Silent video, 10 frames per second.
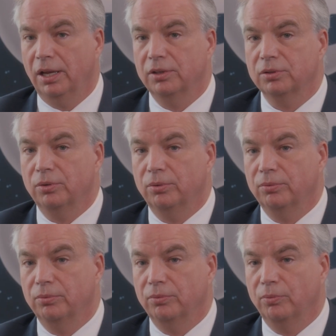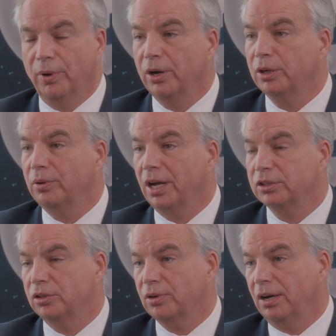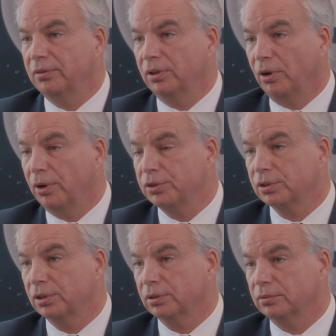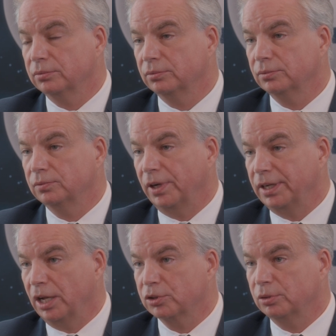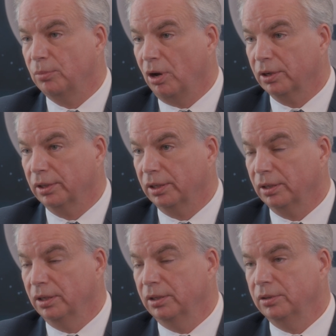And so where do you actually drive the larger financial modeling